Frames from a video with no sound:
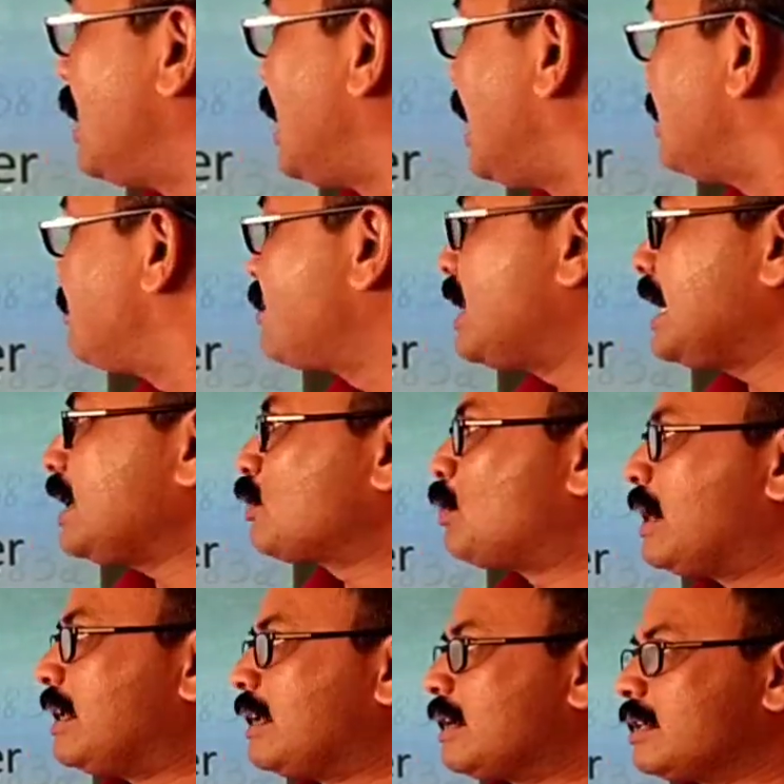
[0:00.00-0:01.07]
attract
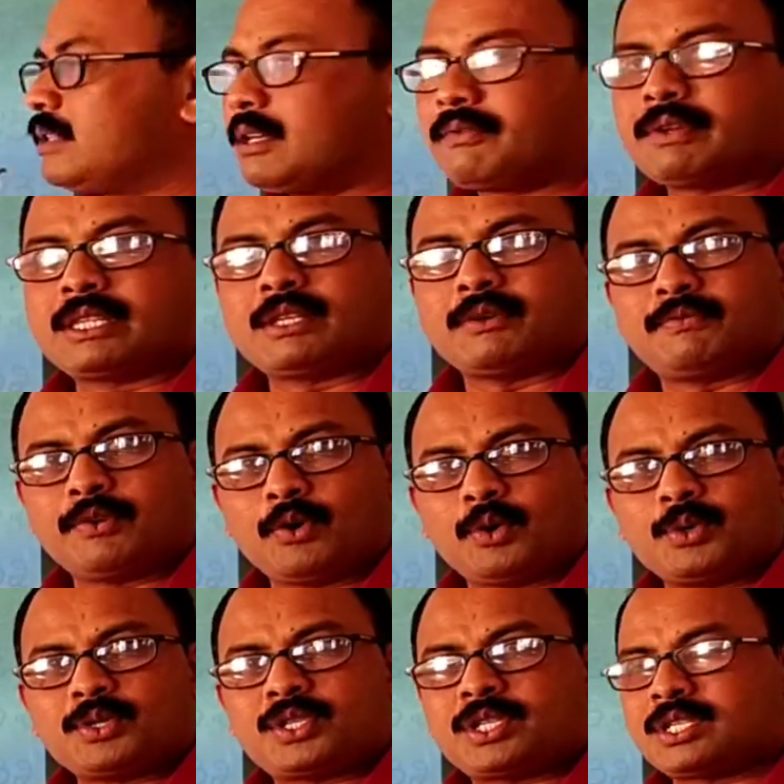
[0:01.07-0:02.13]
one another with a
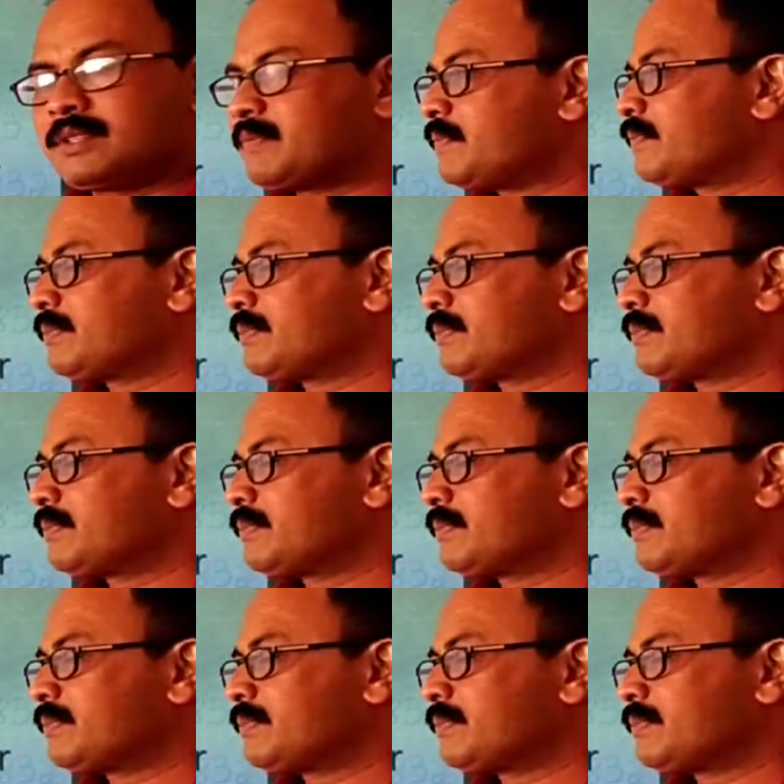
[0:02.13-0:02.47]
force